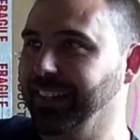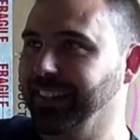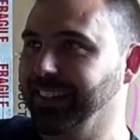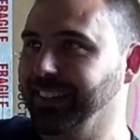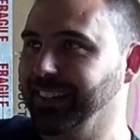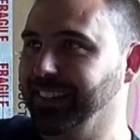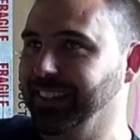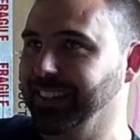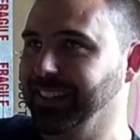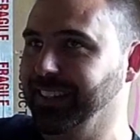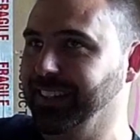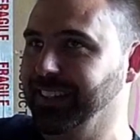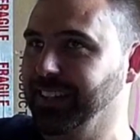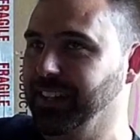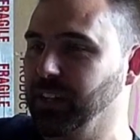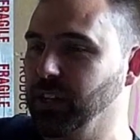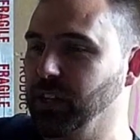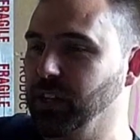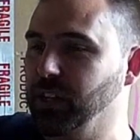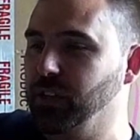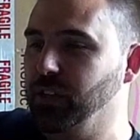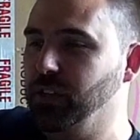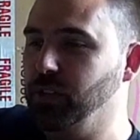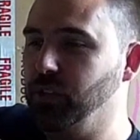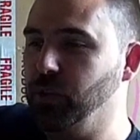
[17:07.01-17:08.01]
to
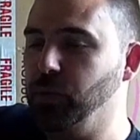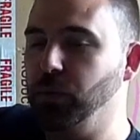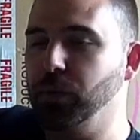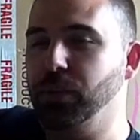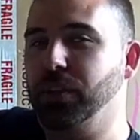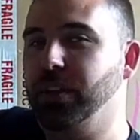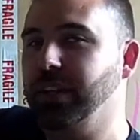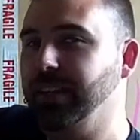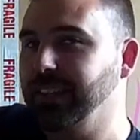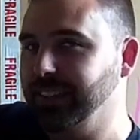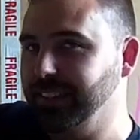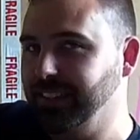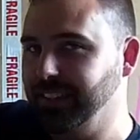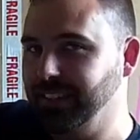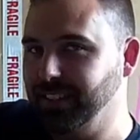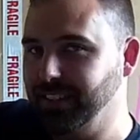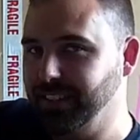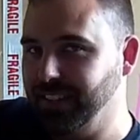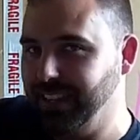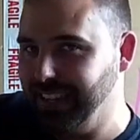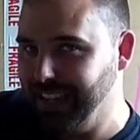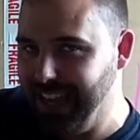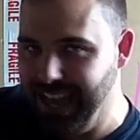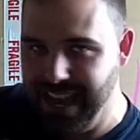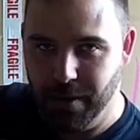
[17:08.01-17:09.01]
do things to
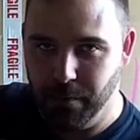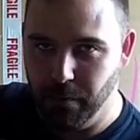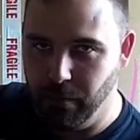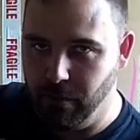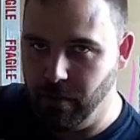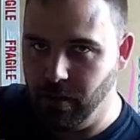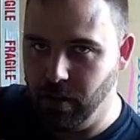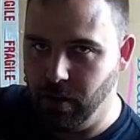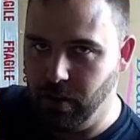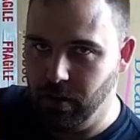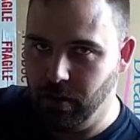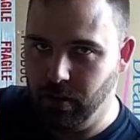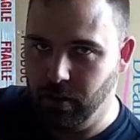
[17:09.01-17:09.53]
camera.